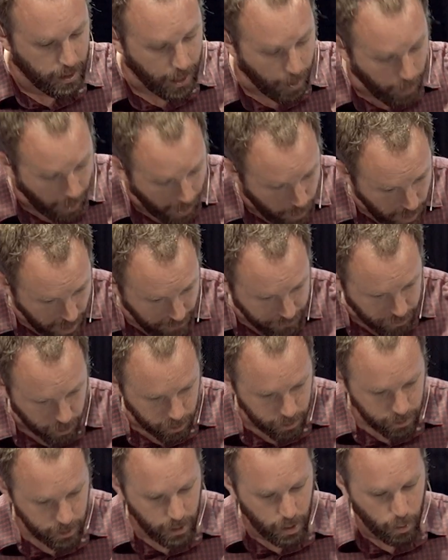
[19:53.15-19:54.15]

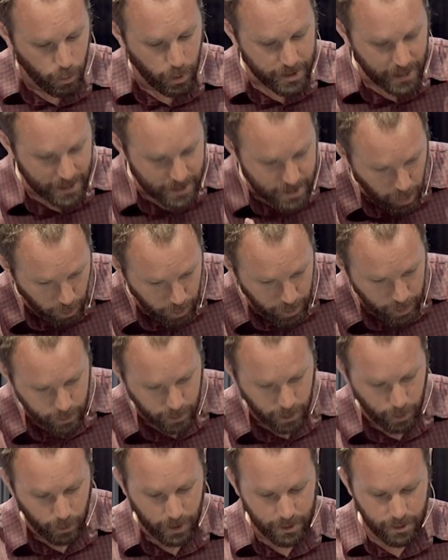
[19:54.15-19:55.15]
However, what they don't
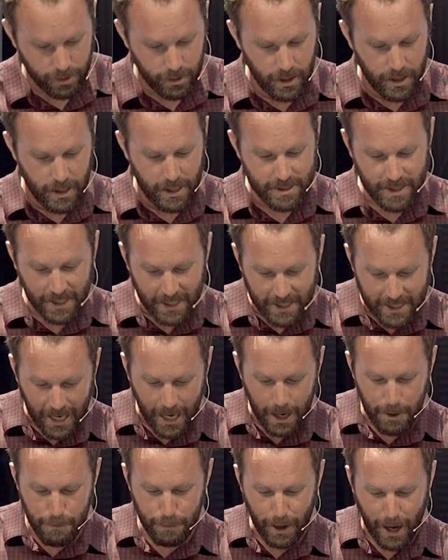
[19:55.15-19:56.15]
agree with is that it
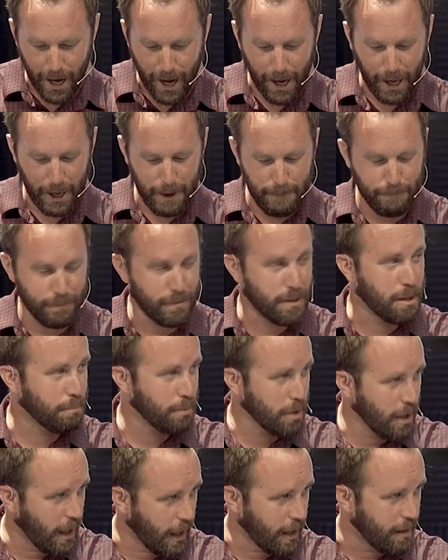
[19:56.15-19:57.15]
came by the
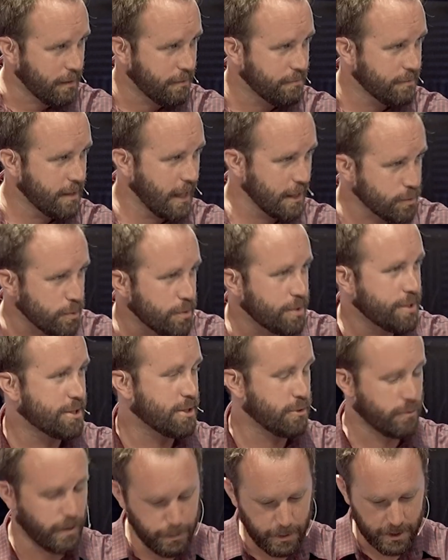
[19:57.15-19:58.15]
blood. That's where the
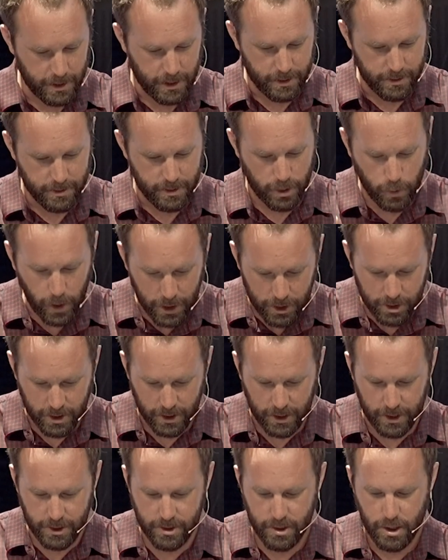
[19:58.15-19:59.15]
disagreement is. The
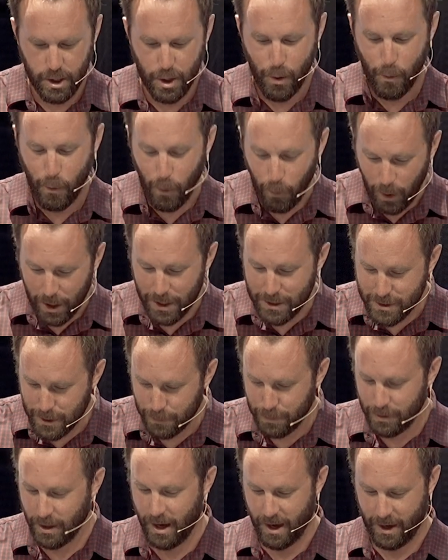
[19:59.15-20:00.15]
question is, well, what is the
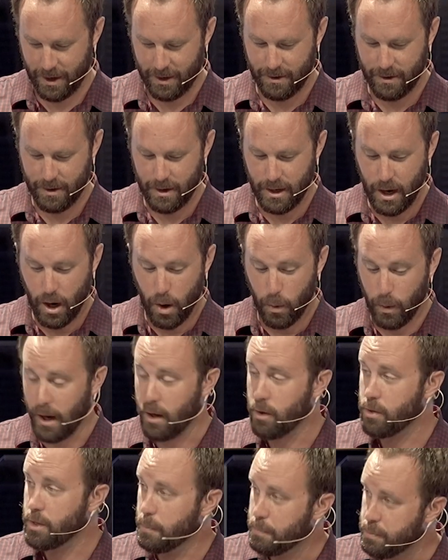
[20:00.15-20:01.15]
blood?
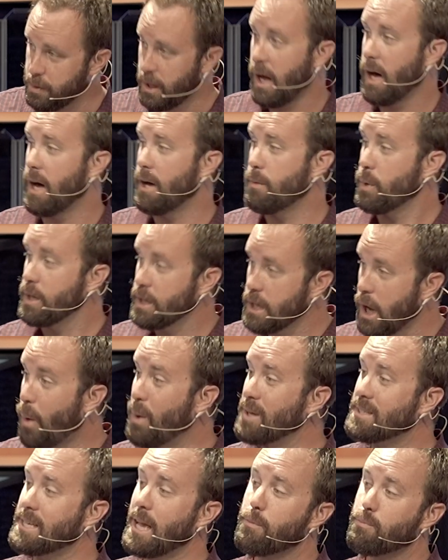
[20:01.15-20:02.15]
Well, the blood, we
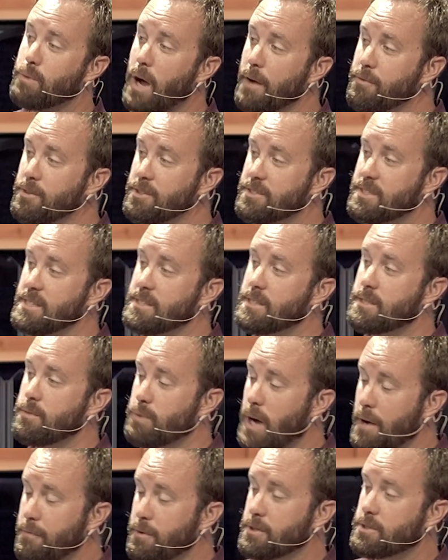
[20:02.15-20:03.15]
know, is a references,
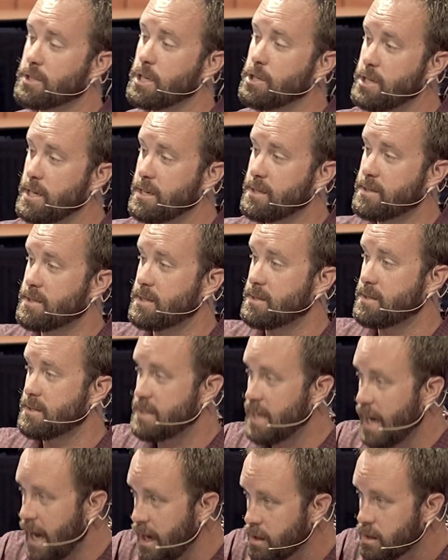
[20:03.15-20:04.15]
reference to Jesus'
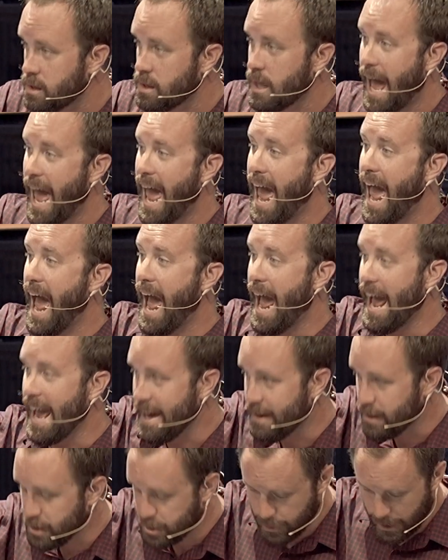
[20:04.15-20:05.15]
death
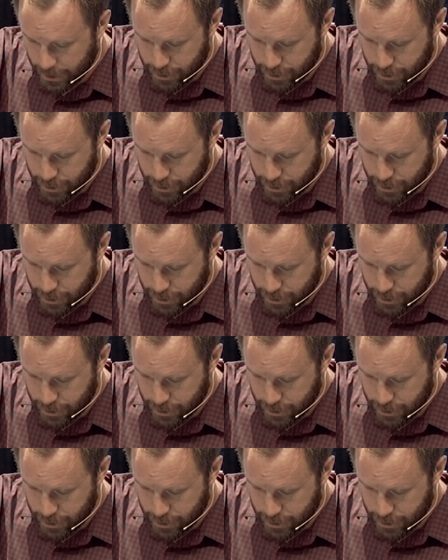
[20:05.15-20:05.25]
and his